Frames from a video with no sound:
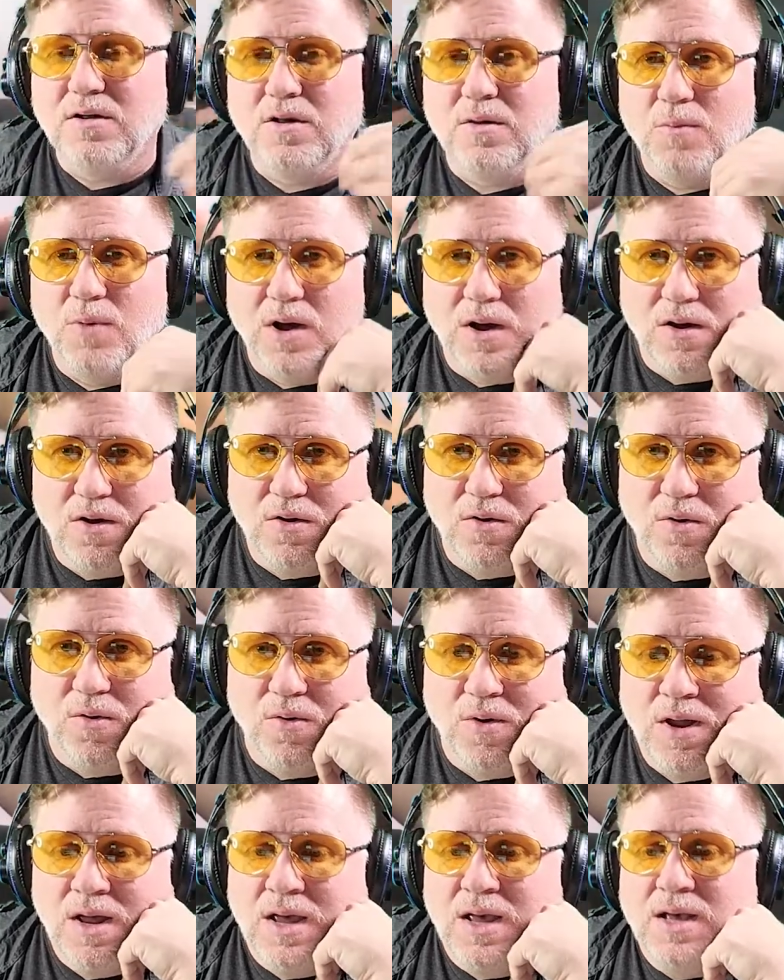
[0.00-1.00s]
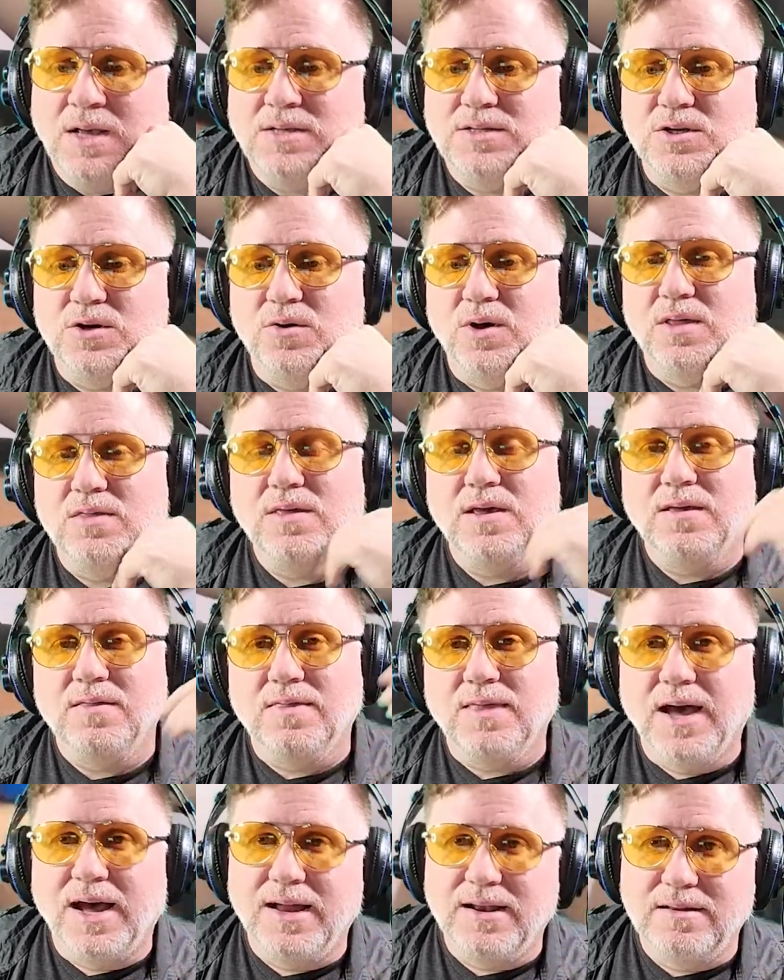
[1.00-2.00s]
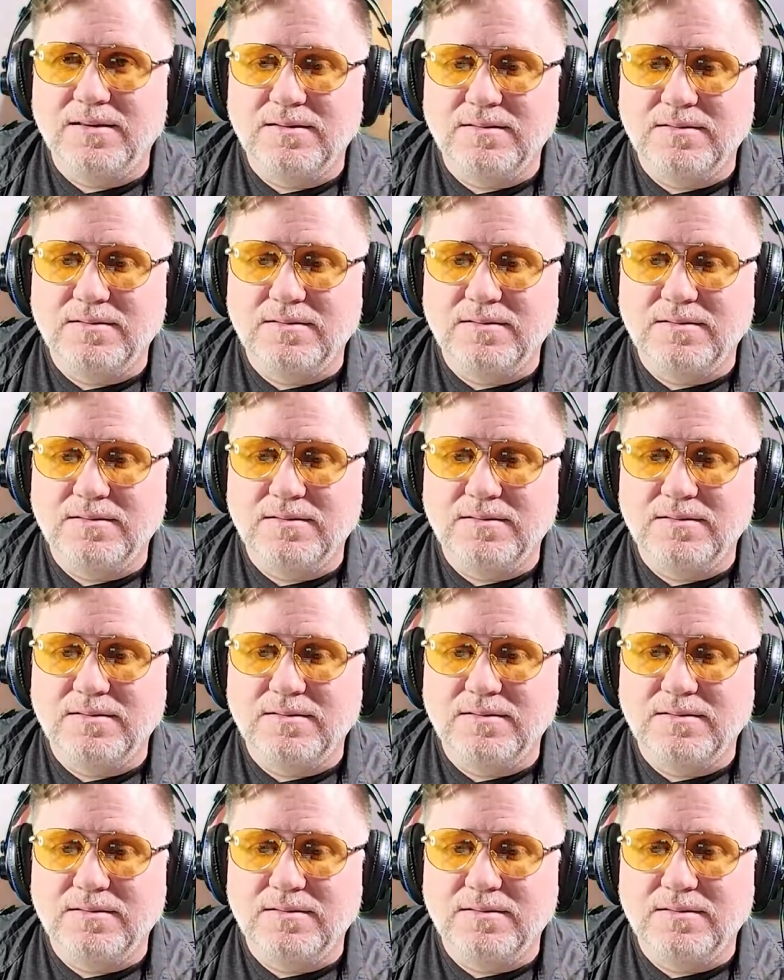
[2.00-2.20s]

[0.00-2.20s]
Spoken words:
on my own. So I think that